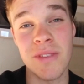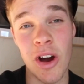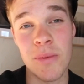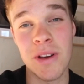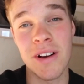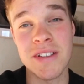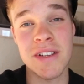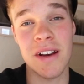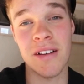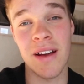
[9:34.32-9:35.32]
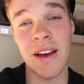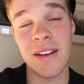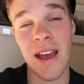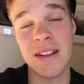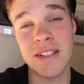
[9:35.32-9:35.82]
hope you guys stick around
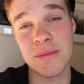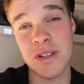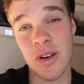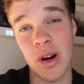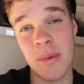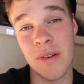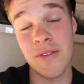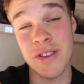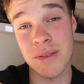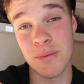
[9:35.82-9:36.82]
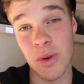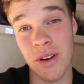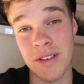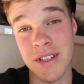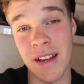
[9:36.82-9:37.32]
and subscribe for some more
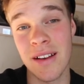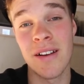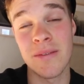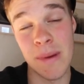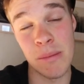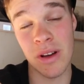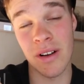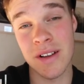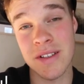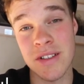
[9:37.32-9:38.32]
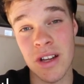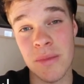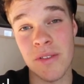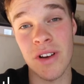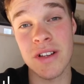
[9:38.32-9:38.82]
content. Remember guys, don't
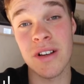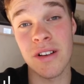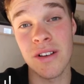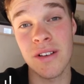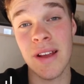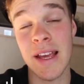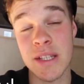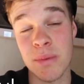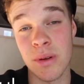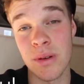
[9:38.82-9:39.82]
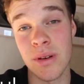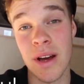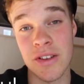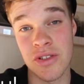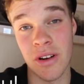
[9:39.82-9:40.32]
be afraid to learn, explore
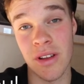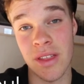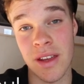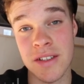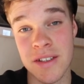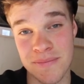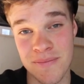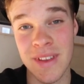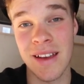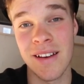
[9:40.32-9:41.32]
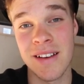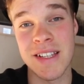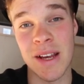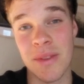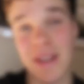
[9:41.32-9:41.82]
and try new things. See you on